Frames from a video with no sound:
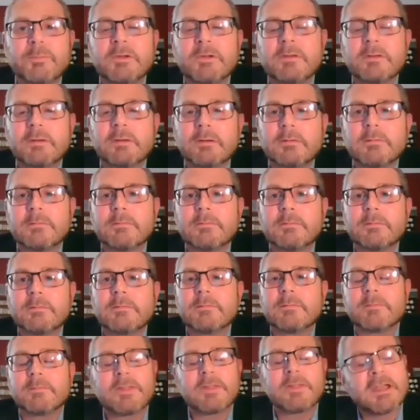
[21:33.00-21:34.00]
you.
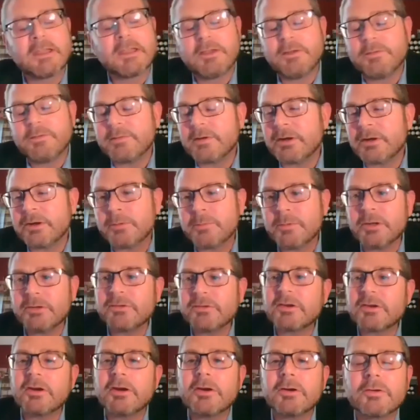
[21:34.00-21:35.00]
Thank you very much,
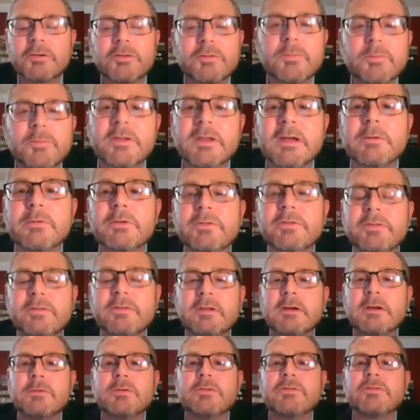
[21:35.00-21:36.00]
Congressman. That was
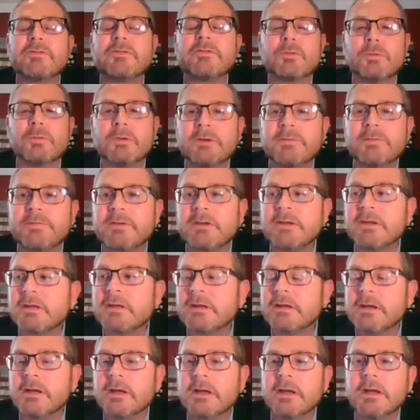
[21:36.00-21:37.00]
that was
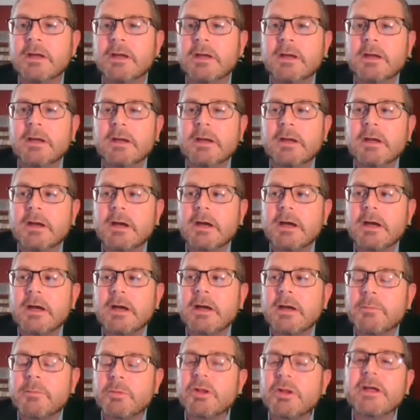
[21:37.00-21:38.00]
terrific.
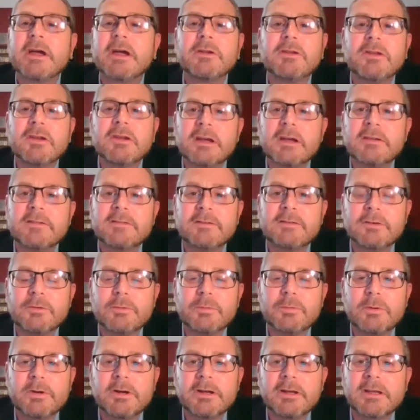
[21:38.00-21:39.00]
I'm glad you got
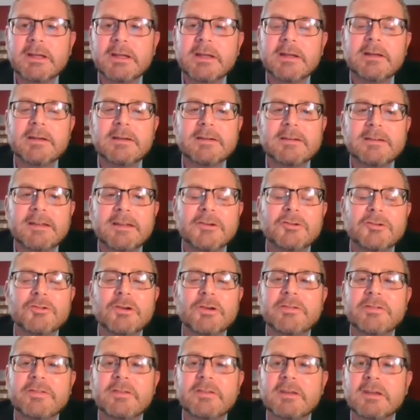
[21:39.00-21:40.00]
to uh, uh
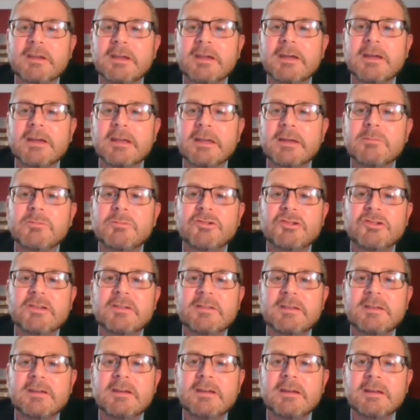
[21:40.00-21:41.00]
address the uh,
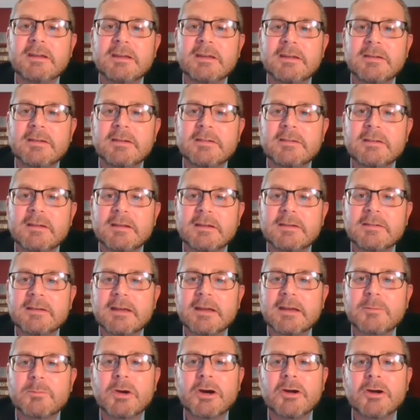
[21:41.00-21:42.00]
MGT and the
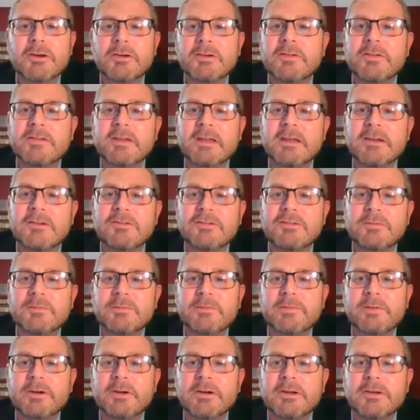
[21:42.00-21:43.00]
Tech Modernization
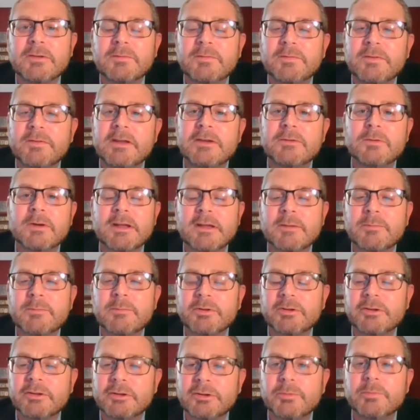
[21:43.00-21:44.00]
Fund and FedRAMP a
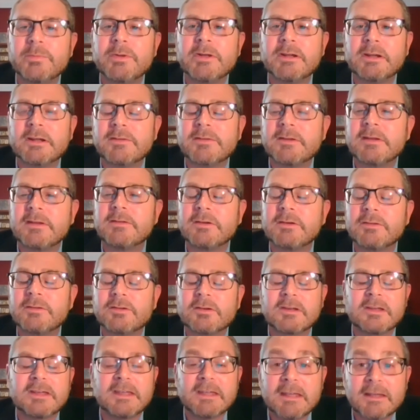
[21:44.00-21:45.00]
little bit. I think those are
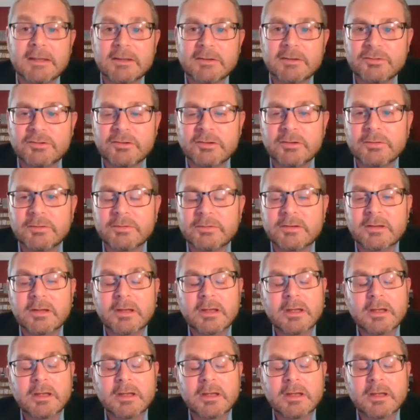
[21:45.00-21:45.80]
key issues.